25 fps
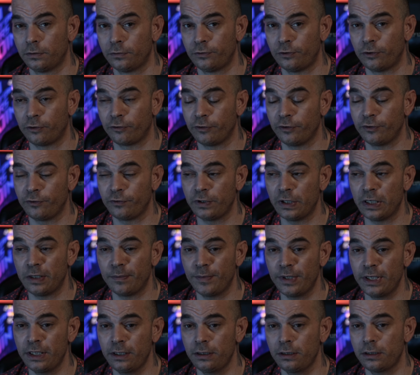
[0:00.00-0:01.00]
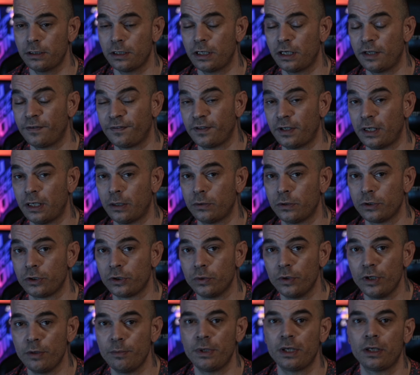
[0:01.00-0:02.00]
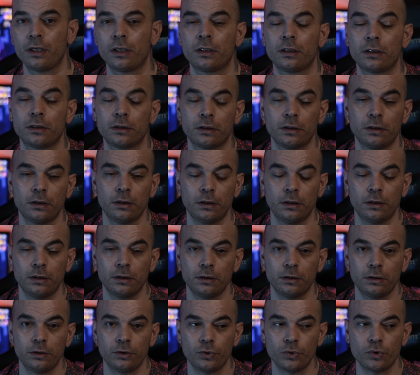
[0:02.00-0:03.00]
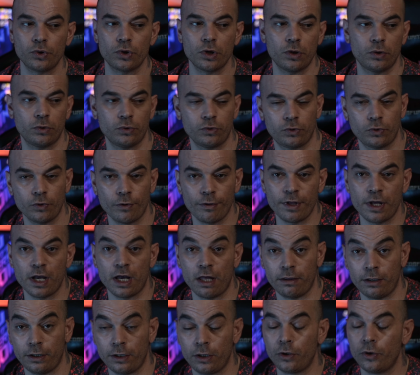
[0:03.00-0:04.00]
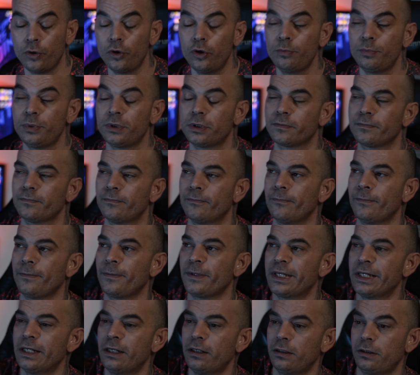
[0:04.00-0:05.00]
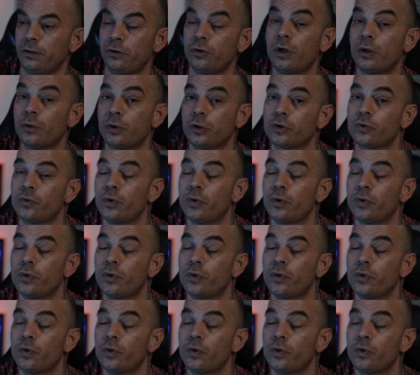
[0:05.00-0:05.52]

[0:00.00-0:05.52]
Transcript: for 15 minutes, and after I was swimming to go to the other groups, so I was